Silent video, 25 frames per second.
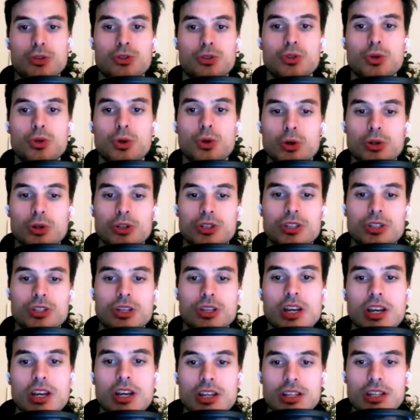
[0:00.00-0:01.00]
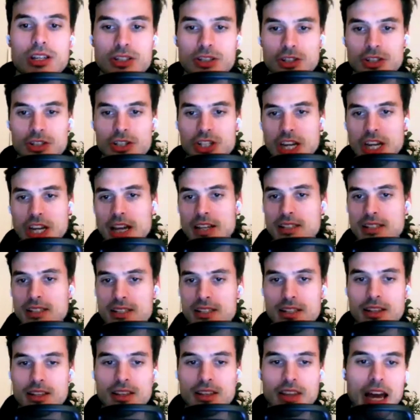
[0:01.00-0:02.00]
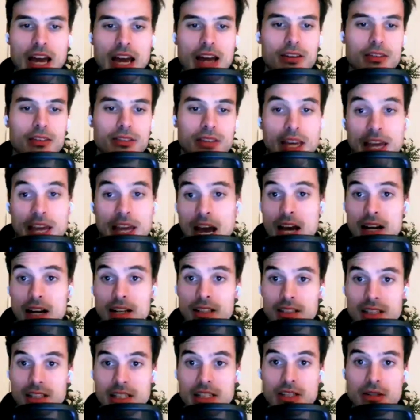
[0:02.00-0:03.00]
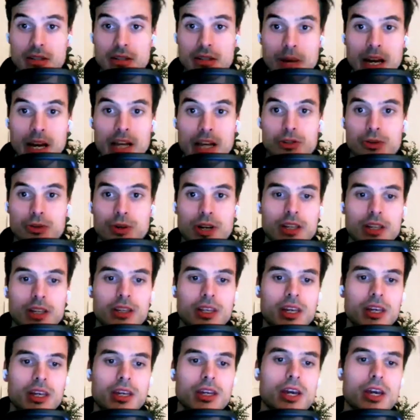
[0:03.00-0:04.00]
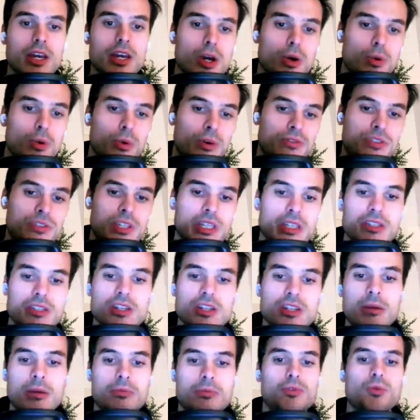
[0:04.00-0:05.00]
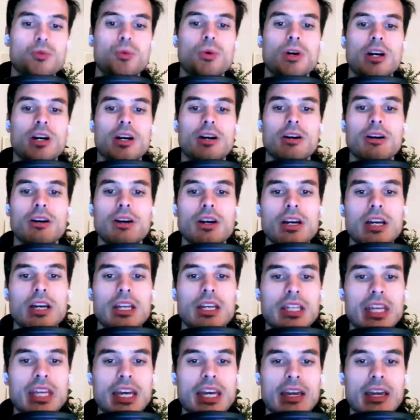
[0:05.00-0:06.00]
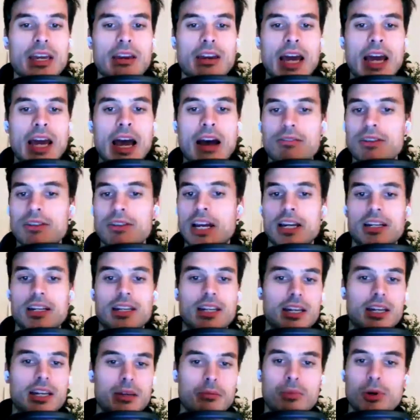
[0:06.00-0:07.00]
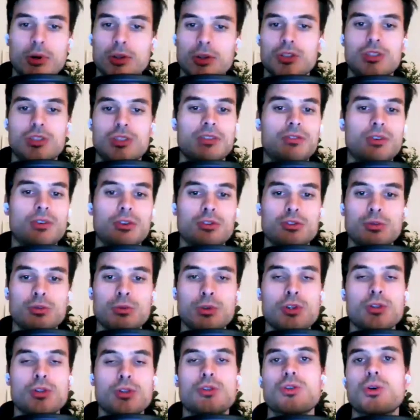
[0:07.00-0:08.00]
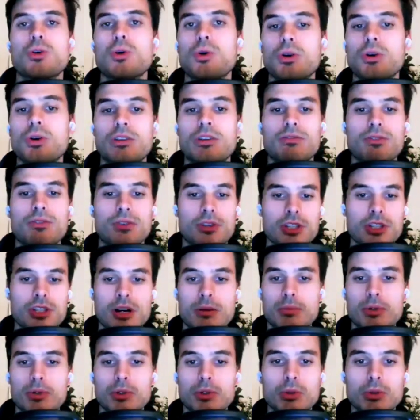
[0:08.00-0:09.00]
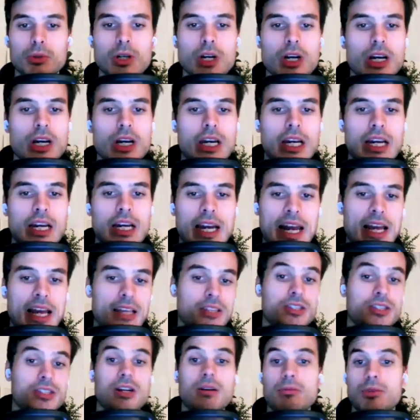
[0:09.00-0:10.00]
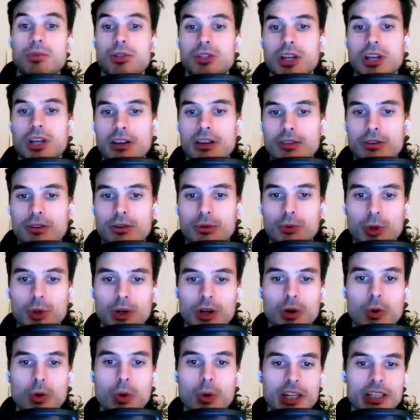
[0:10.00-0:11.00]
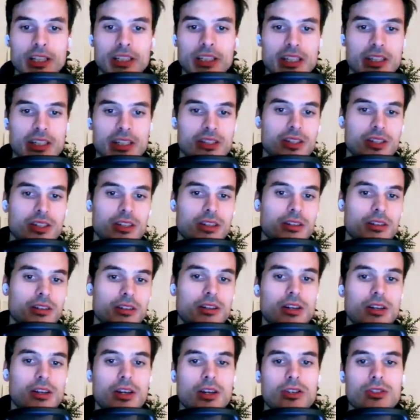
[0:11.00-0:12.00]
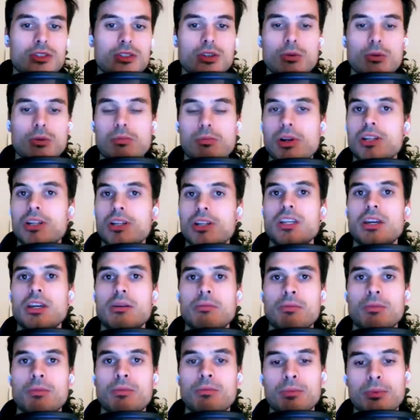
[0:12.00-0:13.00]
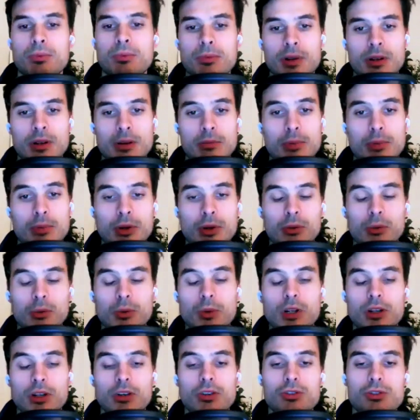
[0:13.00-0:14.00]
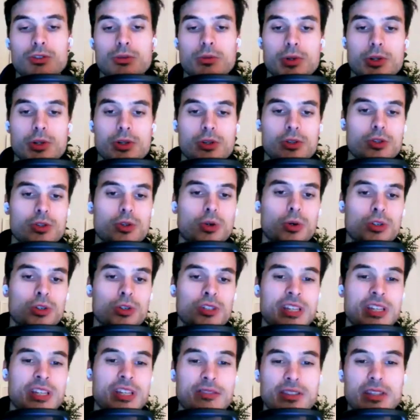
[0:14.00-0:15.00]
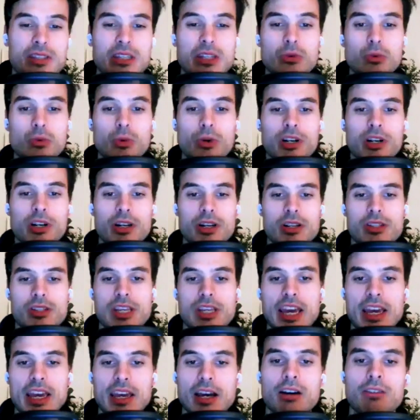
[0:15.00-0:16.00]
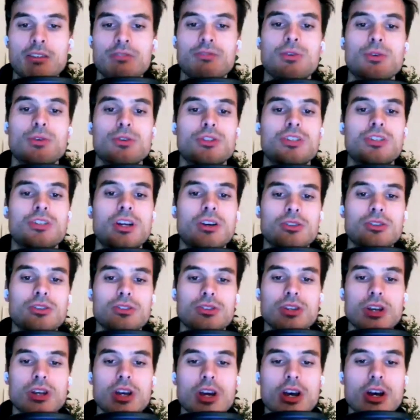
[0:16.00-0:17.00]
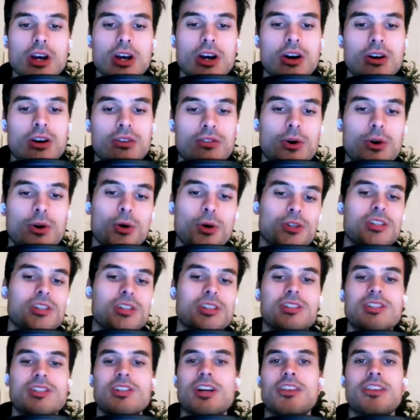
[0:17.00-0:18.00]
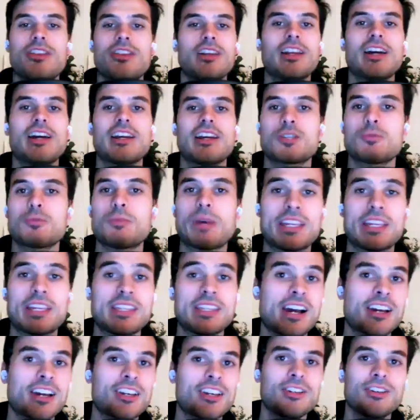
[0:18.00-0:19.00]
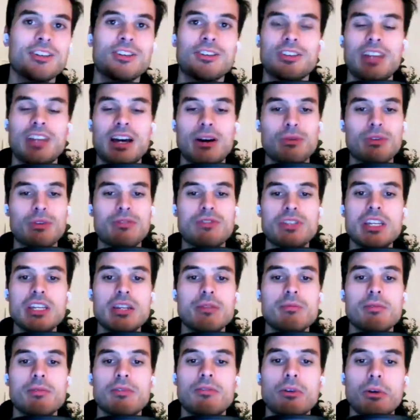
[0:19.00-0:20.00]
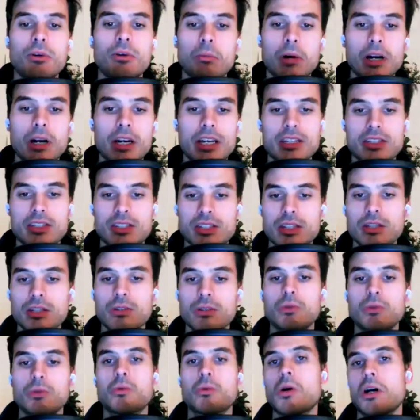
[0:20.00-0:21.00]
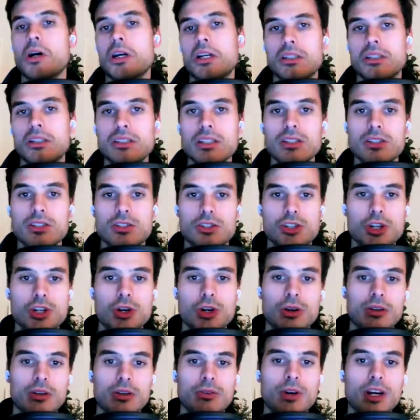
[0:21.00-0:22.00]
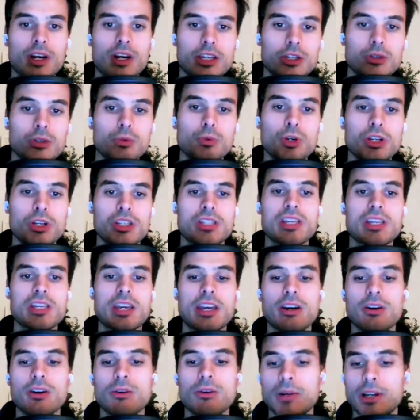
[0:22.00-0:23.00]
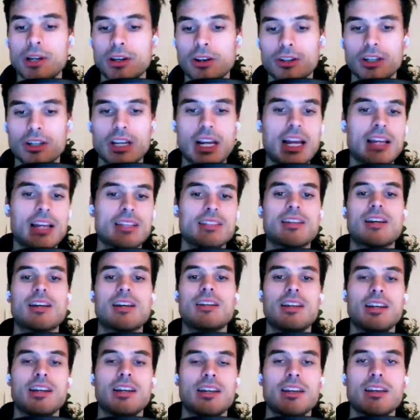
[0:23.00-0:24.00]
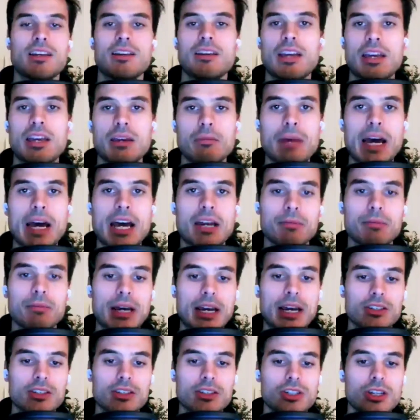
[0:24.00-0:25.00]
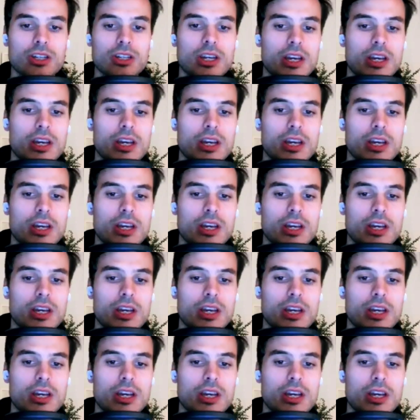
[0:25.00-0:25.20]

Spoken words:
scores suggest that they had a decent match, right? We've seen times where they haven't had like a positive contribution score. And for example, Galán's numbers I thought were quite decent. So plus 8.1 contribution score, 17 winners, 8 unforced errors. Of course, it's nothing like spectacular that we've seen him before, but it's still quite a decent showing, right? You wouldn't say, oh my God, Galán's had like a bad match.